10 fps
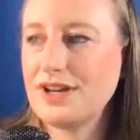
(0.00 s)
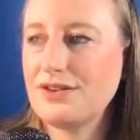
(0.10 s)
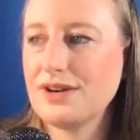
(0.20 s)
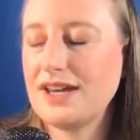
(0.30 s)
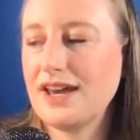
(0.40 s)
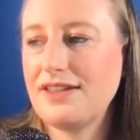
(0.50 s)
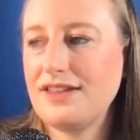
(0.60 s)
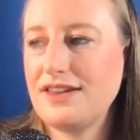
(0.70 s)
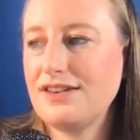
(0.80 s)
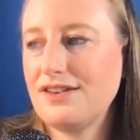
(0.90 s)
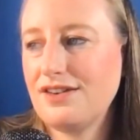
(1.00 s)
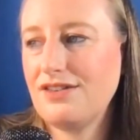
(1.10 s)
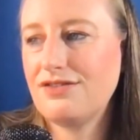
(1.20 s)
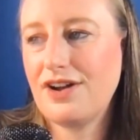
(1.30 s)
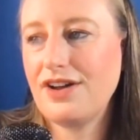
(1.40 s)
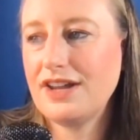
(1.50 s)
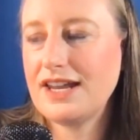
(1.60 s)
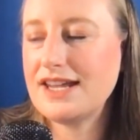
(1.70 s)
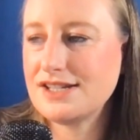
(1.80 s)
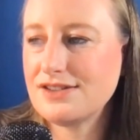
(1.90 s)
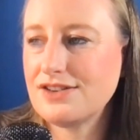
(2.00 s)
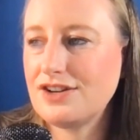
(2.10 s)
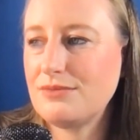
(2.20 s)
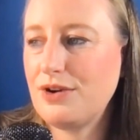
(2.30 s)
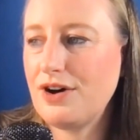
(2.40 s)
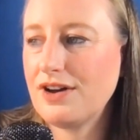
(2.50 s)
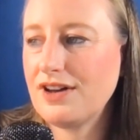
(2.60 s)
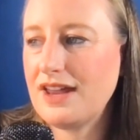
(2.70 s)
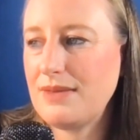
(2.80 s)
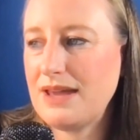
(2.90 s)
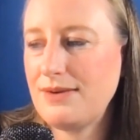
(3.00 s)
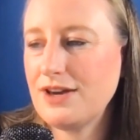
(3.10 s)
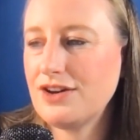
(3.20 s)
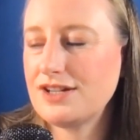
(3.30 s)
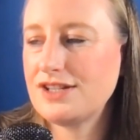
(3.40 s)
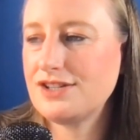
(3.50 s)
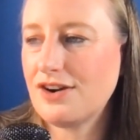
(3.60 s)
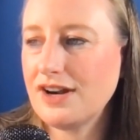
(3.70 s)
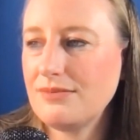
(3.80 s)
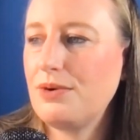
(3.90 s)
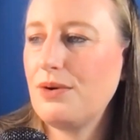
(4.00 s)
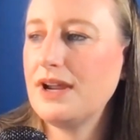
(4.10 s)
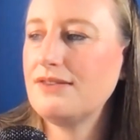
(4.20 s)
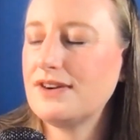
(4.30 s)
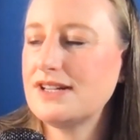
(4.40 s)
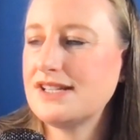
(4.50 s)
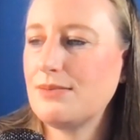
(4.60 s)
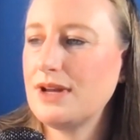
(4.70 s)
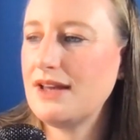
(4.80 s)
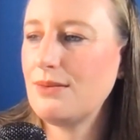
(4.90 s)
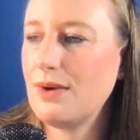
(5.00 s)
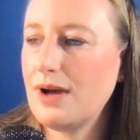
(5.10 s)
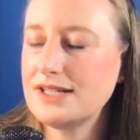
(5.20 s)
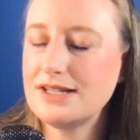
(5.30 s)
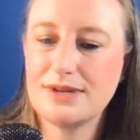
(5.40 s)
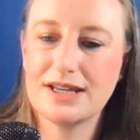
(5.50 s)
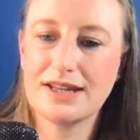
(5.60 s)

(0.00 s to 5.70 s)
agree. I think overall it is a good book and maybe a good starting point for someone that wants to be a